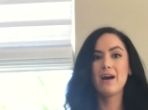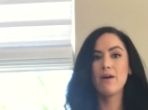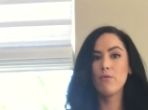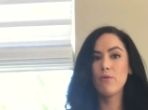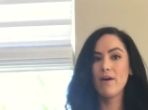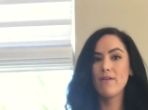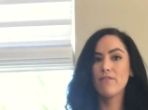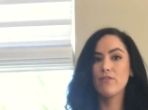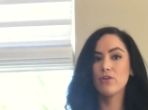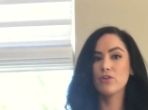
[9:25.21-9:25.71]

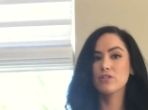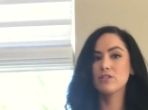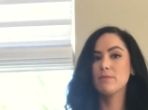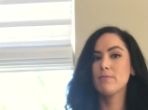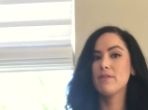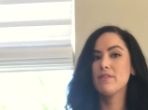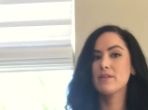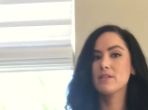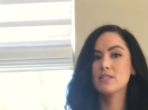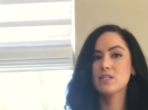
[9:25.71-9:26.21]
However,
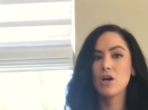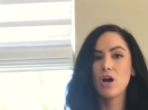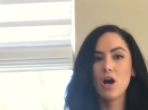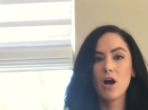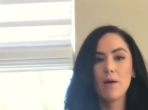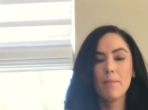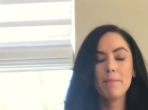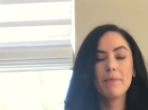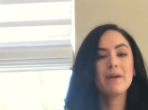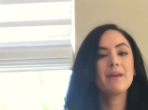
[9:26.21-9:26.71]
some of the
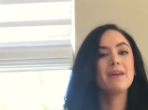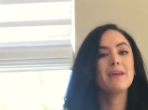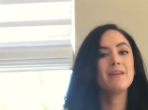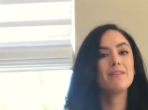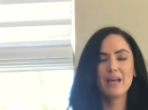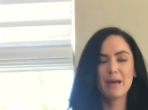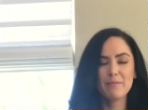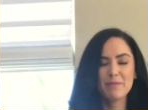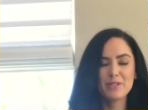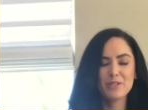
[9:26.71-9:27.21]
top
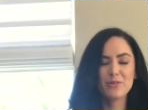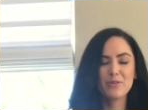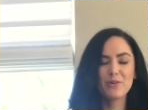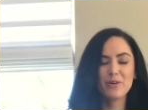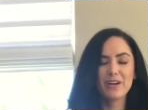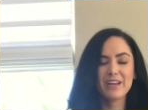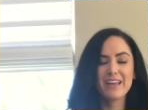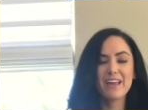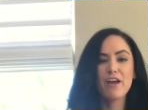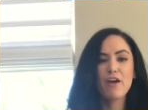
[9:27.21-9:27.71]

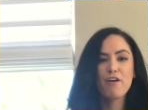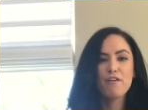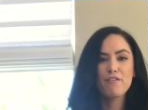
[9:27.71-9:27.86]
inflammatory